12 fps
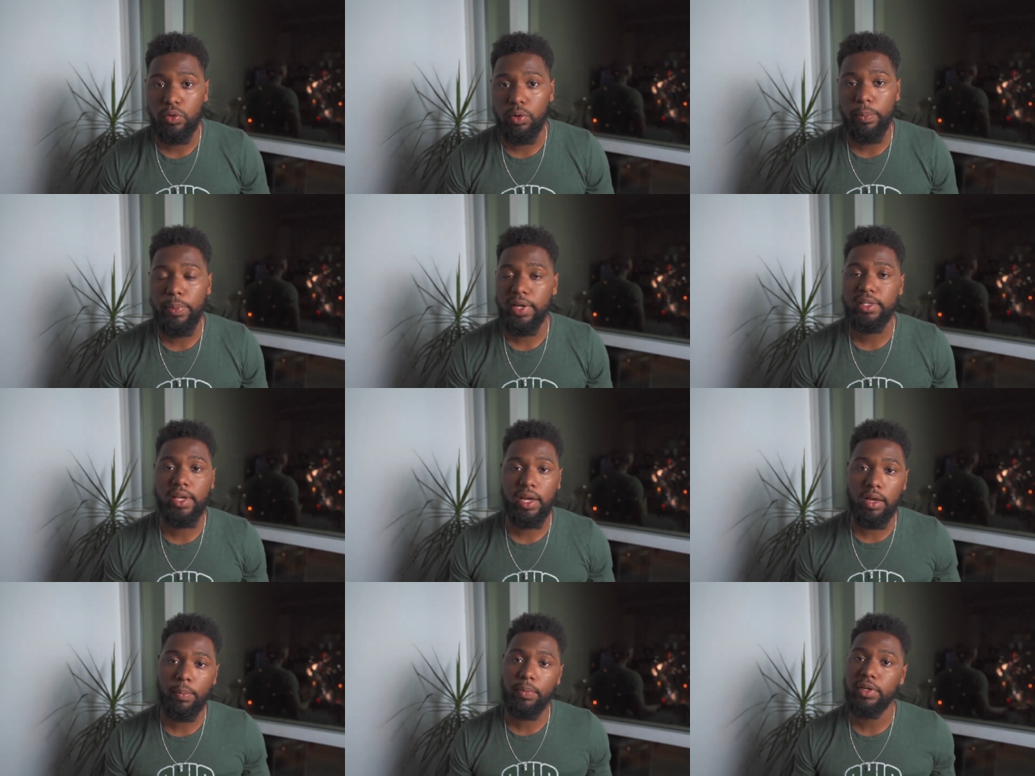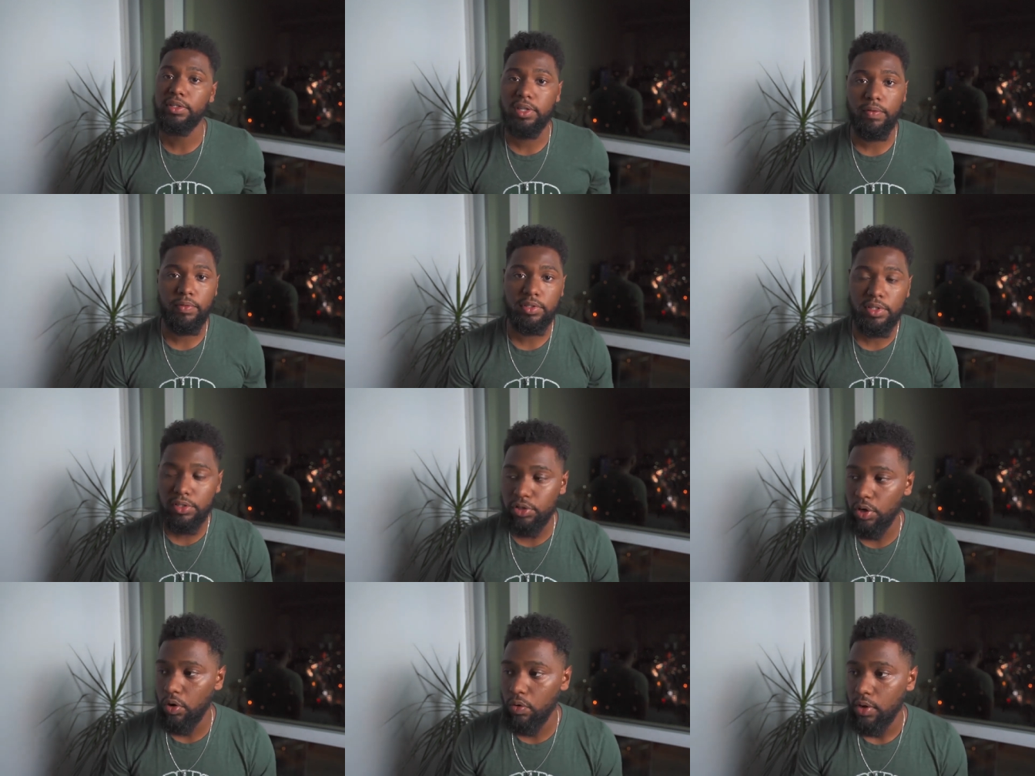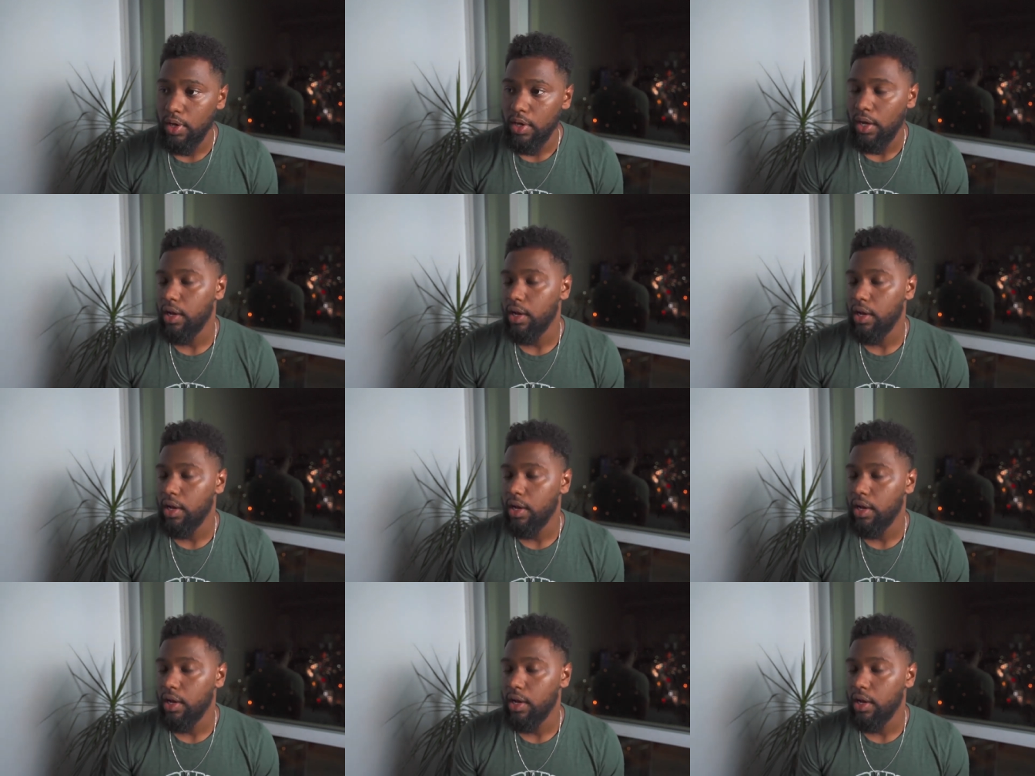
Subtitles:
to a big tech company in San Francisco,